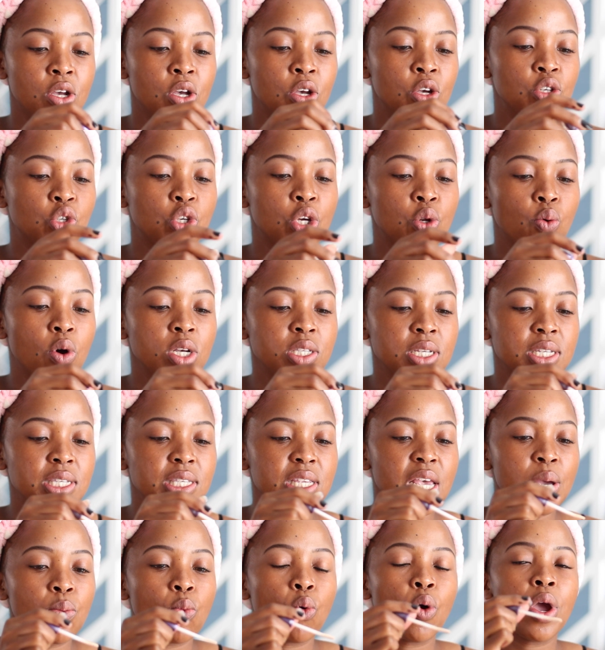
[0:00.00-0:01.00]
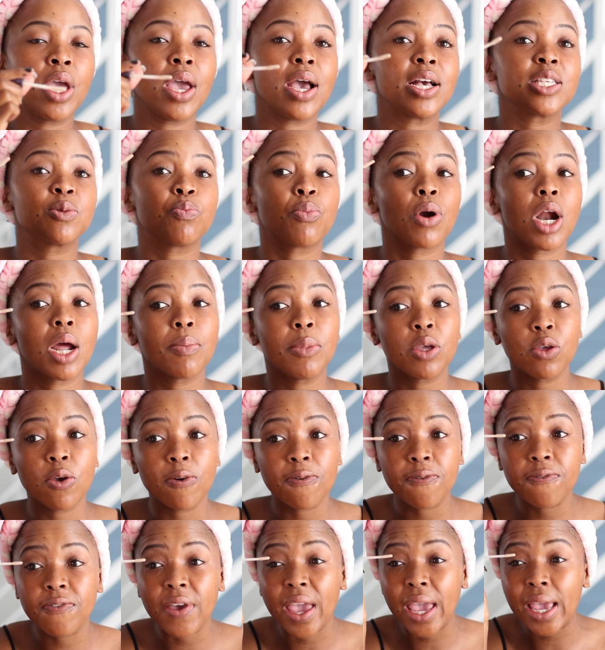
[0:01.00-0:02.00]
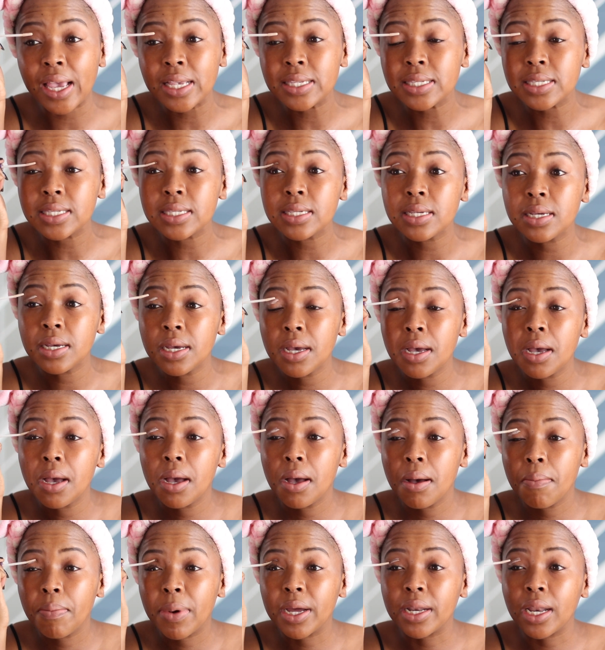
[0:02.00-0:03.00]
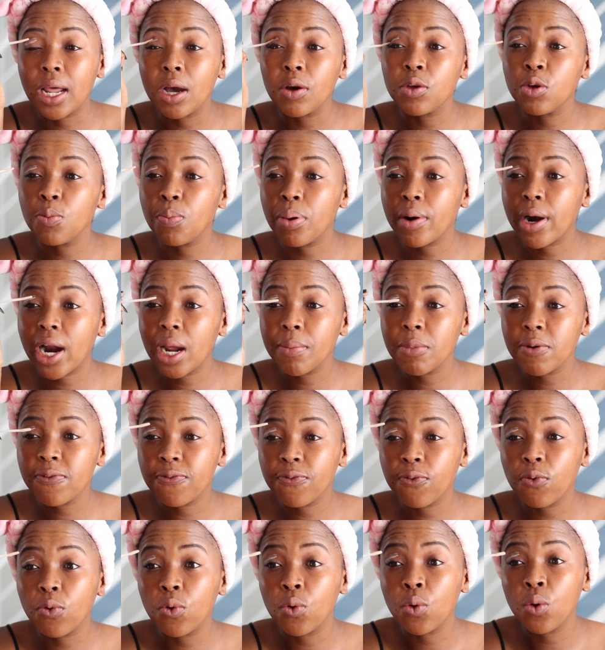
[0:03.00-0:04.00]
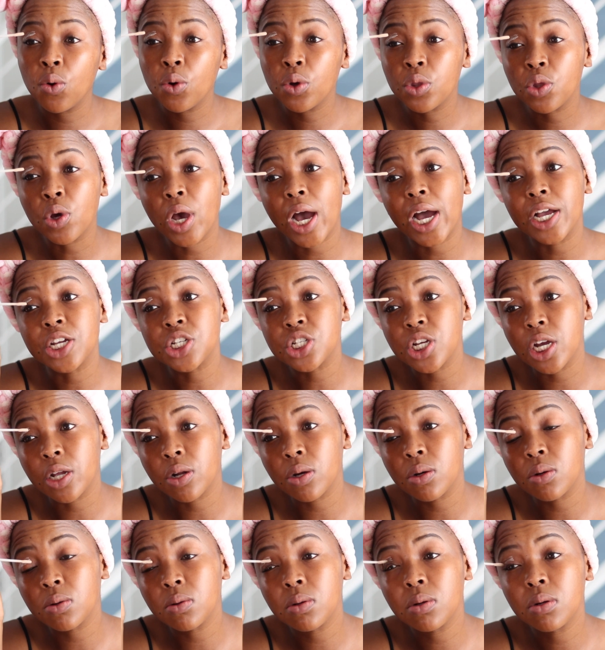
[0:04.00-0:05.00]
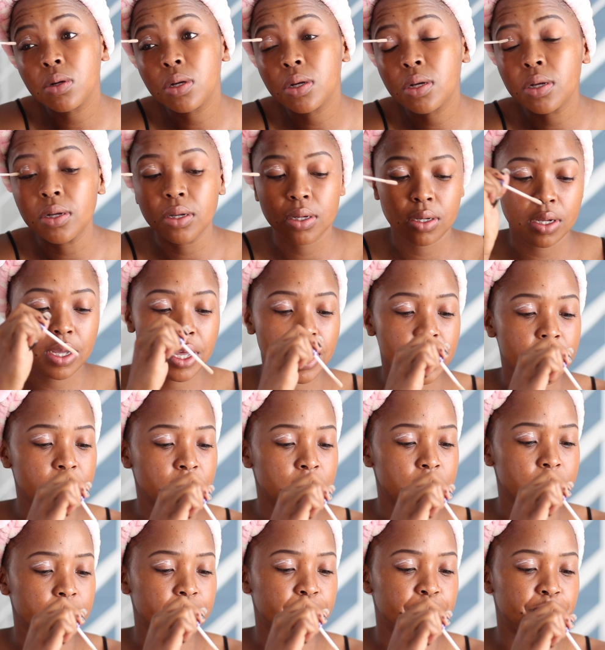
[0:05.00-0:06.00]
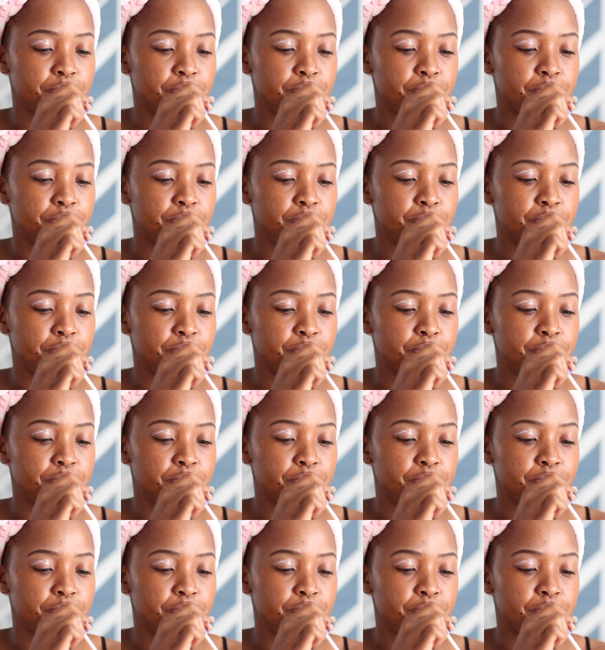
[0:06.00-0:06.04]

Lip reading: So it works the same way as priming your face, but now you're priming for your eyeshadow, and